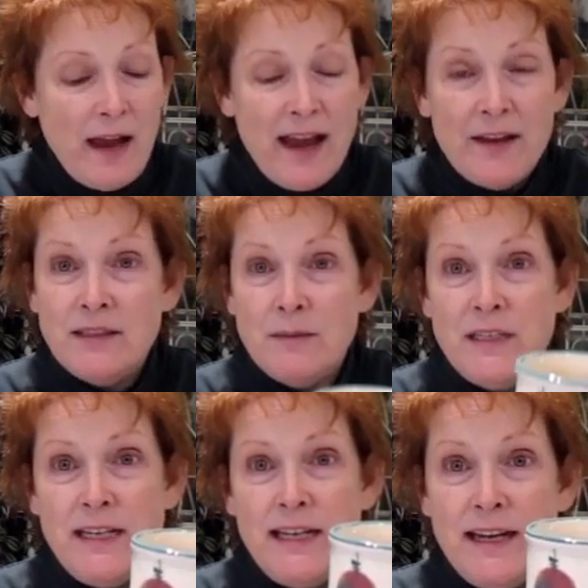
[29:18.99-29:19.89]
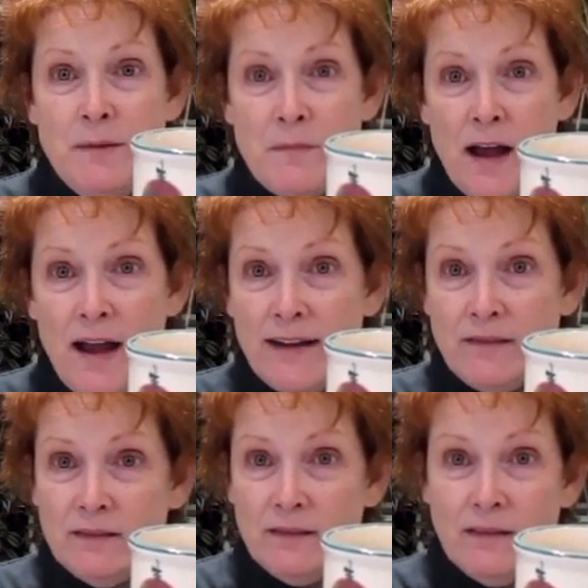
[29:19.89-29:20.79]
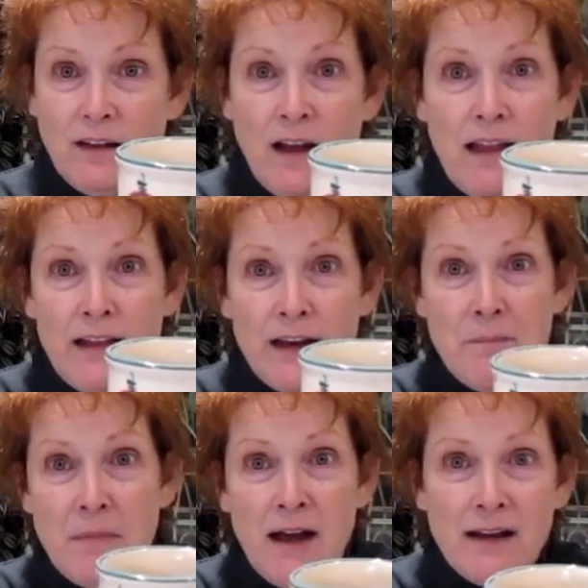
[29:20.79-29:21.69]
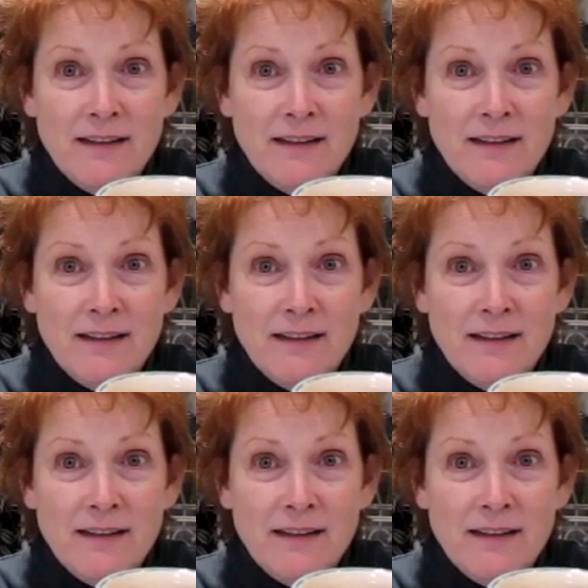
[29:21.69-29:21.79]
I have some tea in my holiday mug.